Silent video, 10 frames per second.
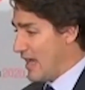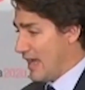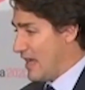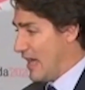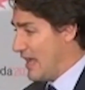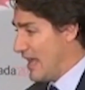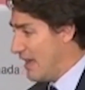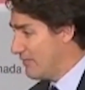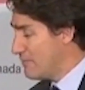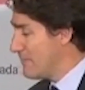I, I, I
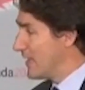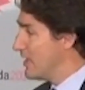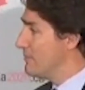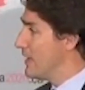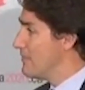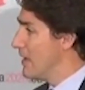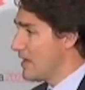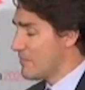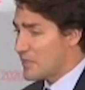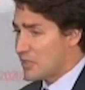haven't made up my
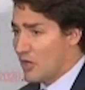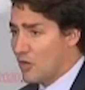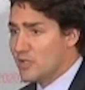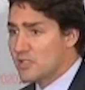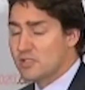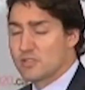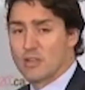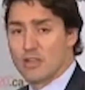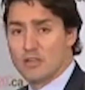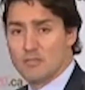mind, but the onus is
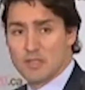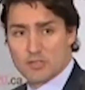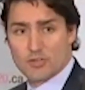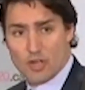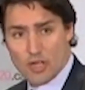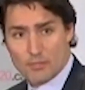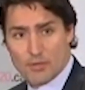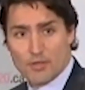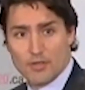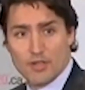on Mister
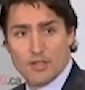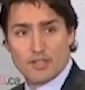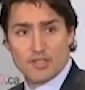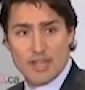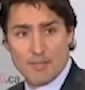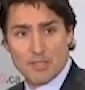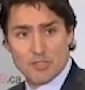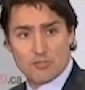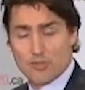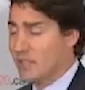Harper to
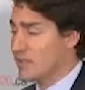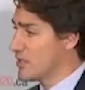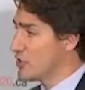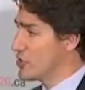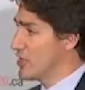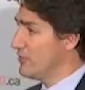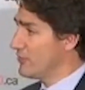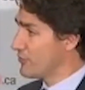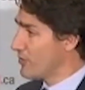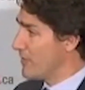demonstrate that a shift
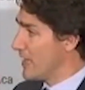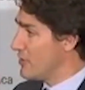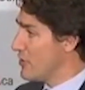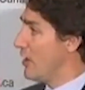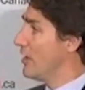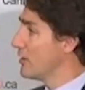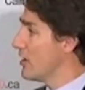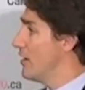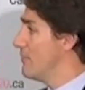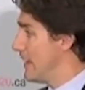from a
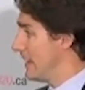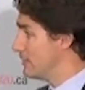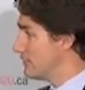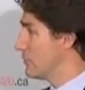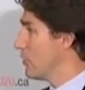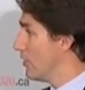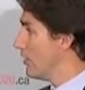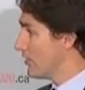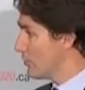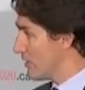non-combat
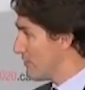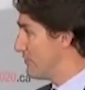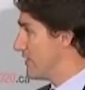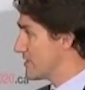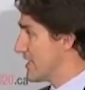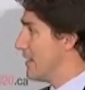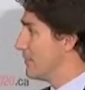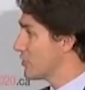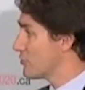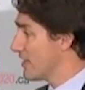role that we've
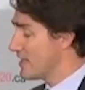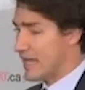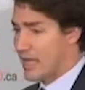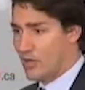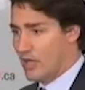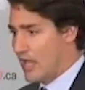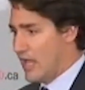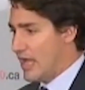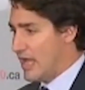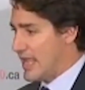established right now
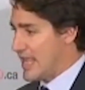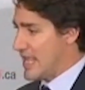uh,